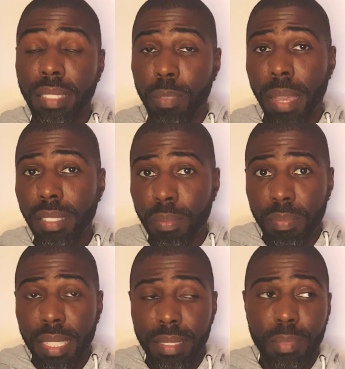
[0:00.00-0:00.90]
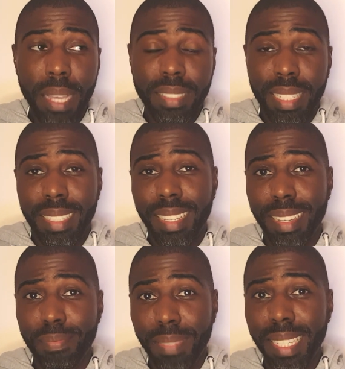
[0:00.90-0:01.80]
especially
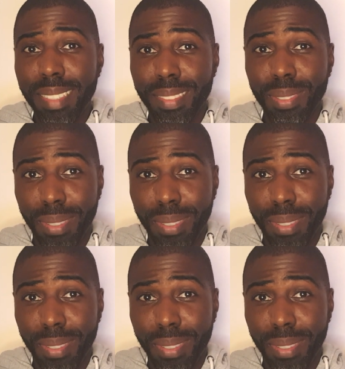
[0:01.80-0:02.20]
me,